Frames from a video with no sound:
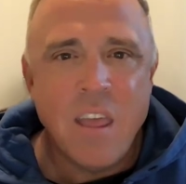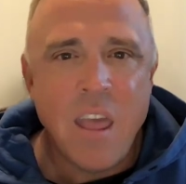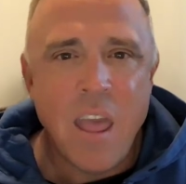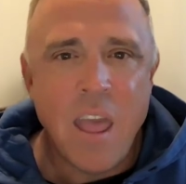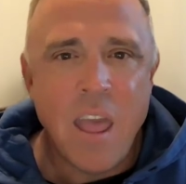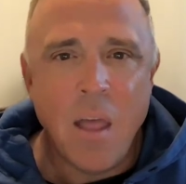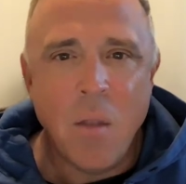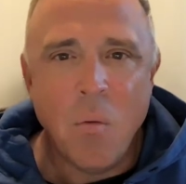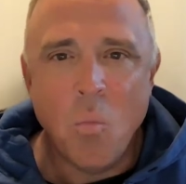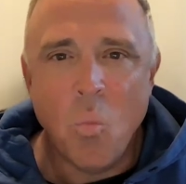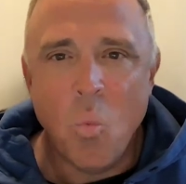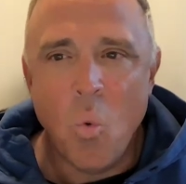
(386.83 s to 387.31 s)

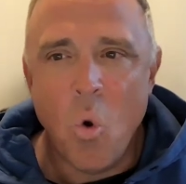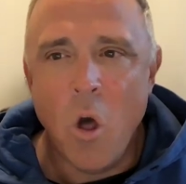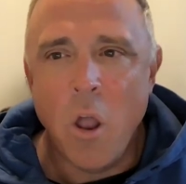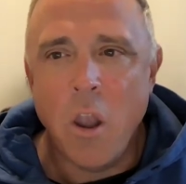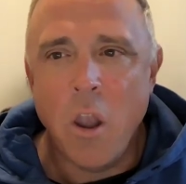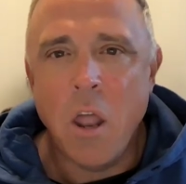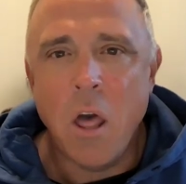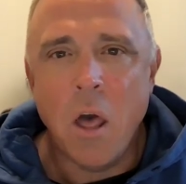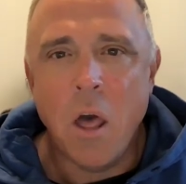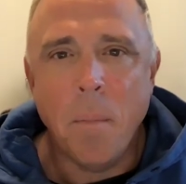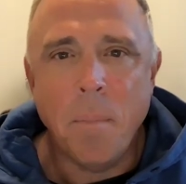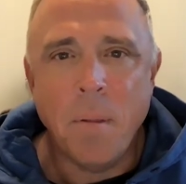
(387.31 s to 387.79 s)
and
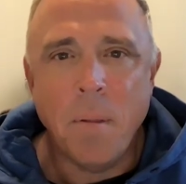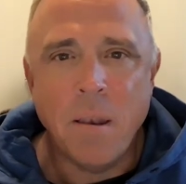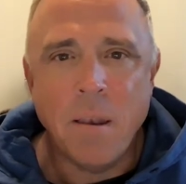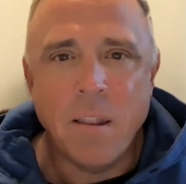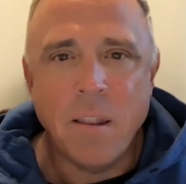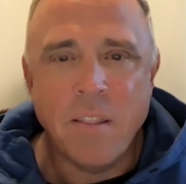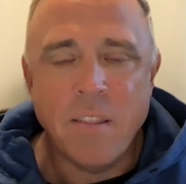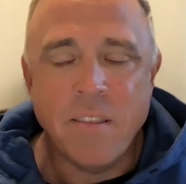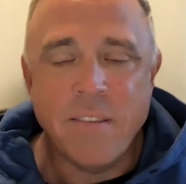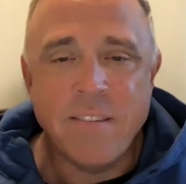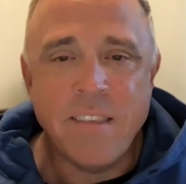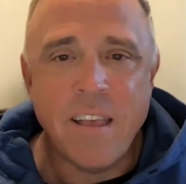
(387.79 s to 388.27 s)
one up
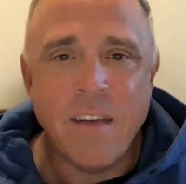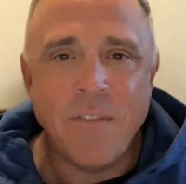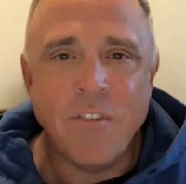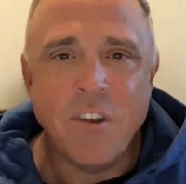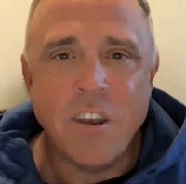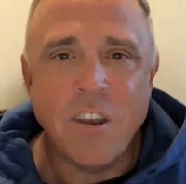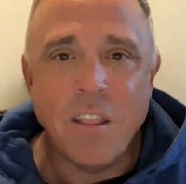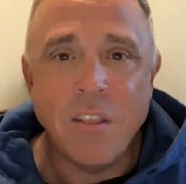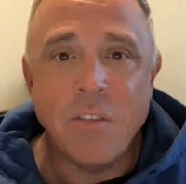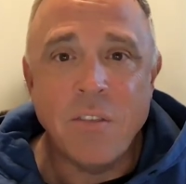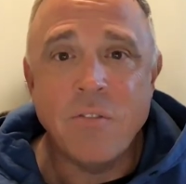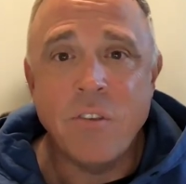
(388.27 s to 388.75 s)
into the
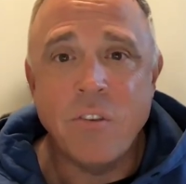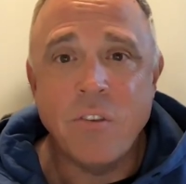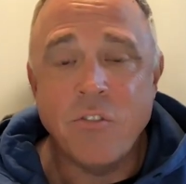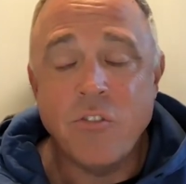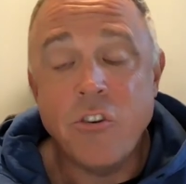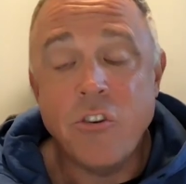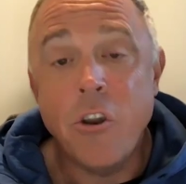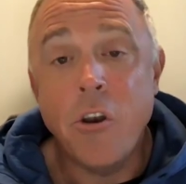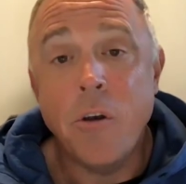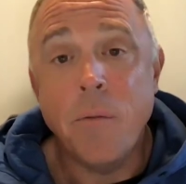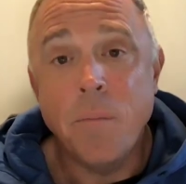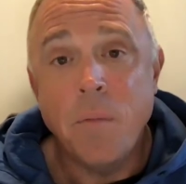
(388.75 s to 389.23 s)
70s
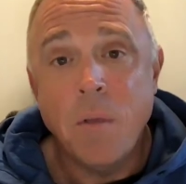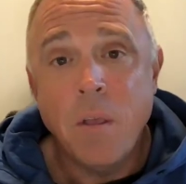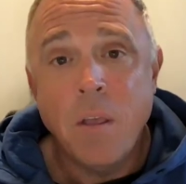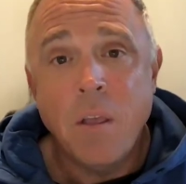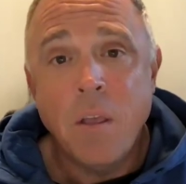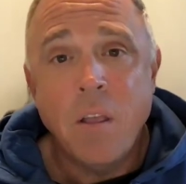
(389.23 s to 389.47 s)
this year.